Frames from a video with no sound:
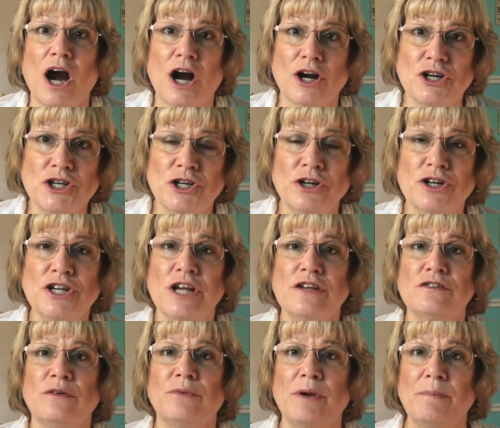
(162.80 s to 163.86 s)
Our church
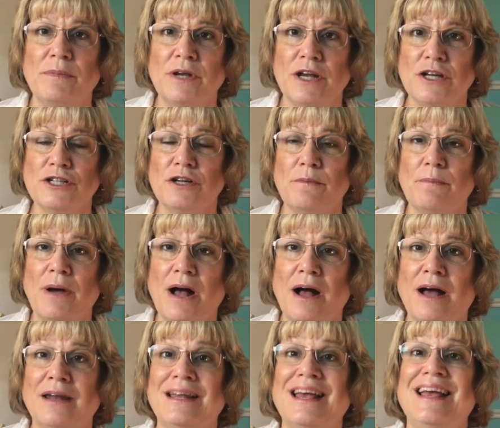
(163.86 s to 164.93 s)
has a retention
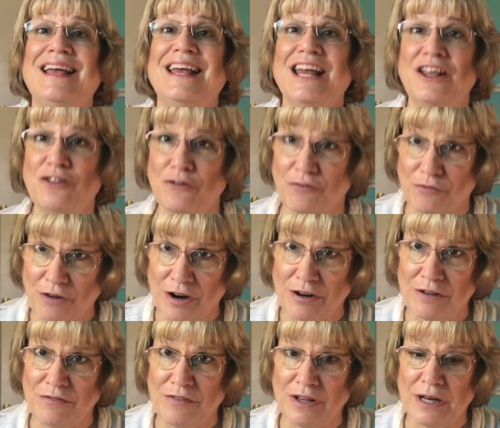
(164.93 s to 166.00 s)
pond in the front
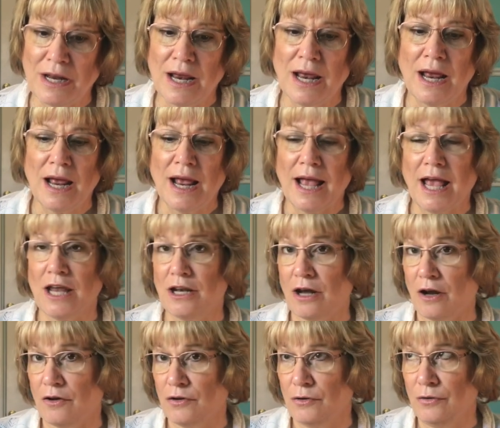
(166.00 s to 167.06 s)
of it, and
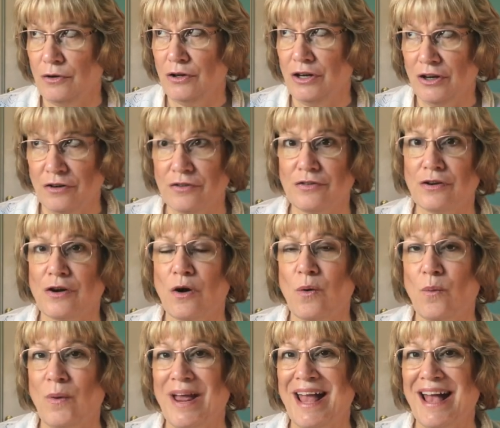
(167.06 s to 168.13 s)
2 years
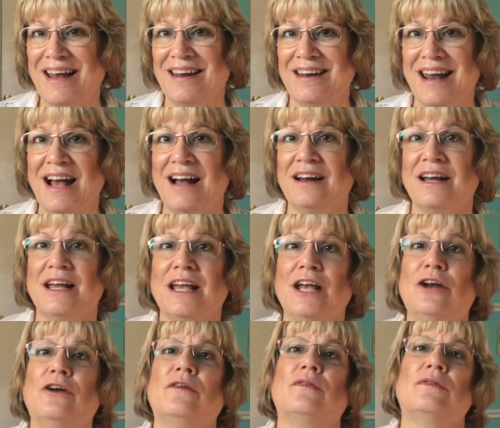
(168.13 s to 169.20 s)
ago we had an
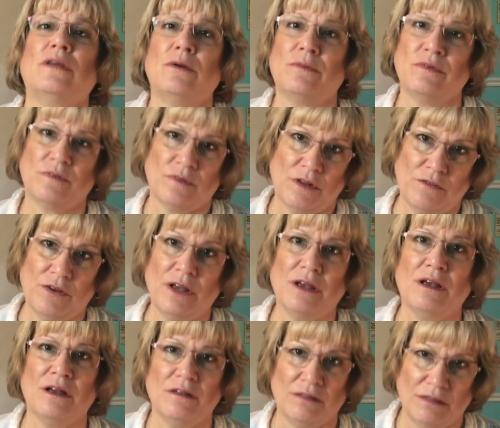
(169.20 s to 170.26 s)
alligator that was living
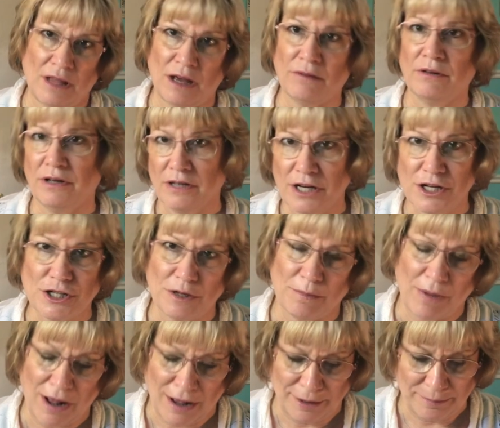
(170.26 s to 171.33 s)
in that retention
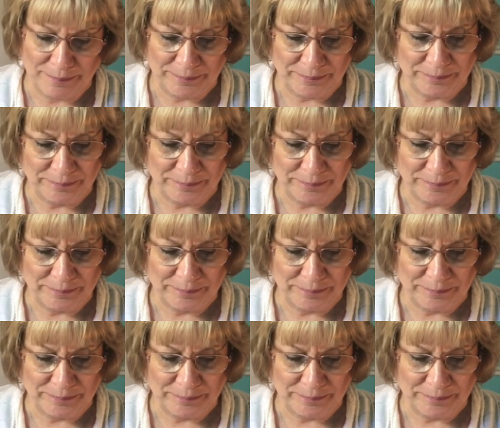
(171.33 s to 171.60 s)
pond.